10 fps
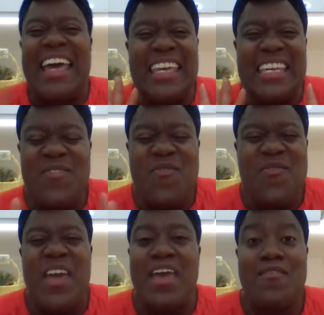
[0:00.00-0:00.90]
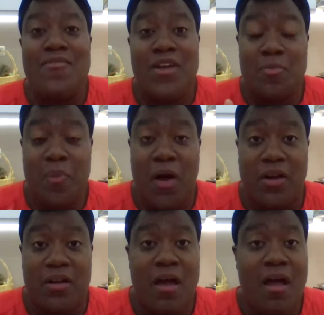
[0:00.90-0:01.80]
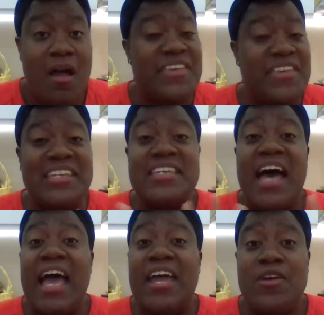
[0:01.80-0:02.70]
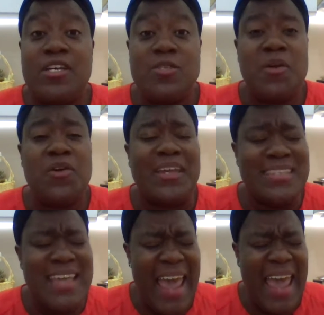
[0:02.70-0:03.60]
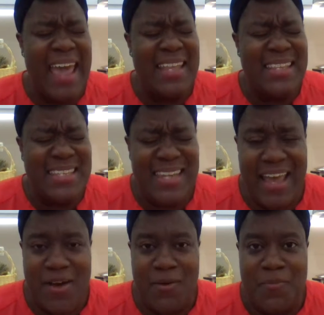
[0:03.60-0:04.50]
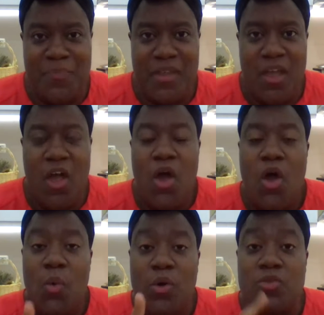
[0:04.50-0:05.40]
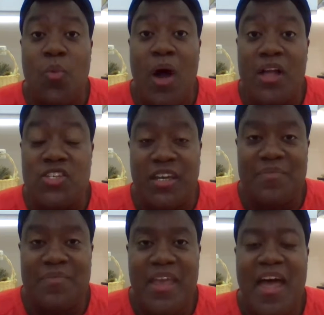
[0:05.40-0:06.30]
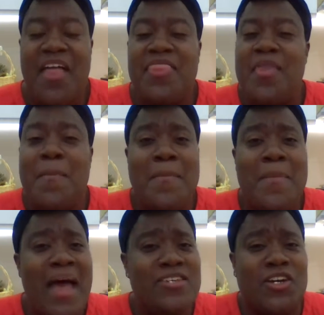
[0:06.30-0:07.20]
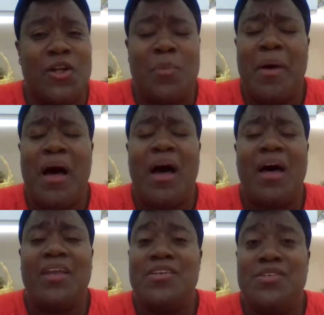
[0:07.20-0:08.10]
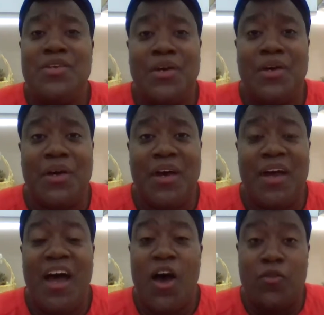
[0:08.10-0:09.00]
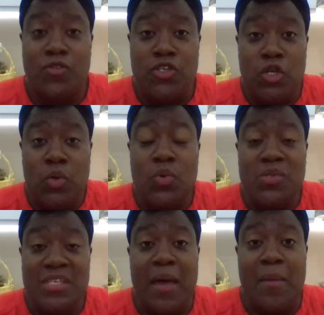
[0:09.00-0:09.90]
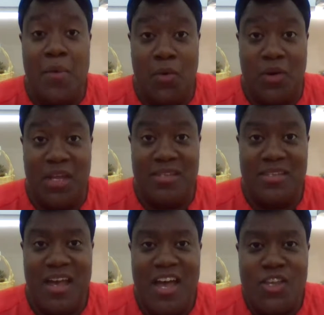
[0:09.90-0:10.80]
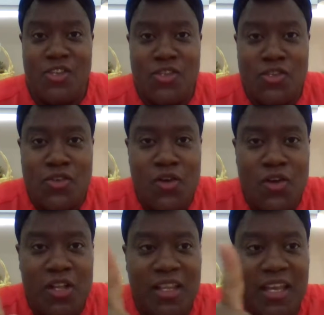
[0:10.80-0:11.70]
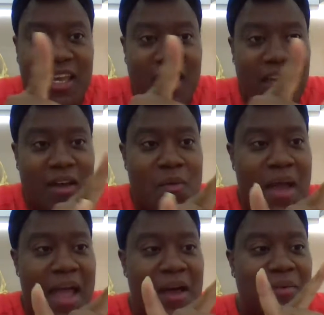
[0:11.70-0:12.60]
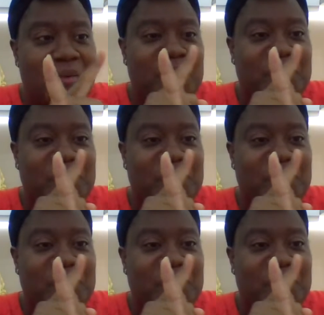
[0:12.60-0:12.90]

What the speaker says: his favorite part of the entire experience, hands down, was watching the magical pas de deux of two Zambonis circling around